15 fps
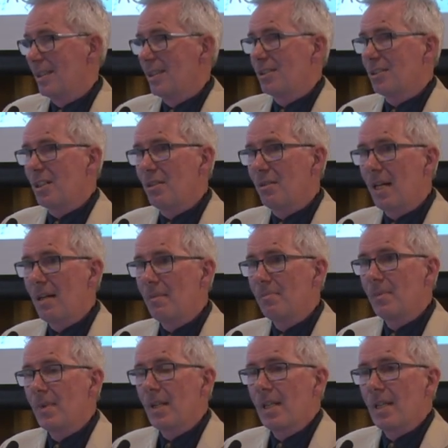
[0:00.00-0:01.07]
So um,
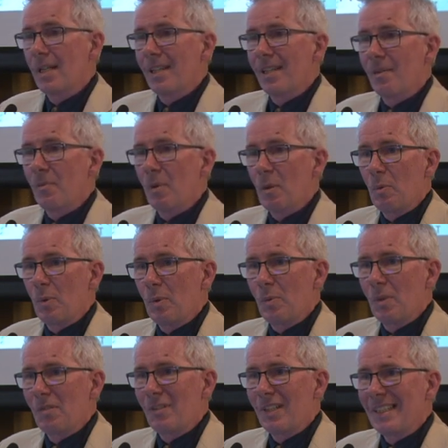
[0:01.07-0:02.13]

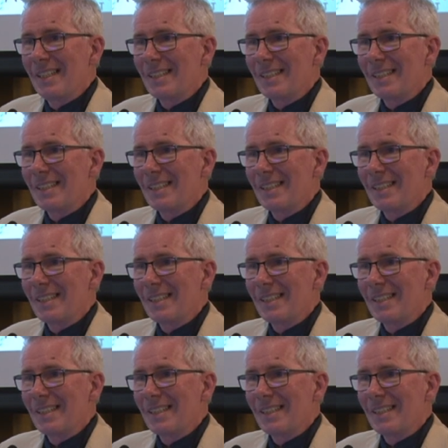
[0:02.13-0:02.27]
we're really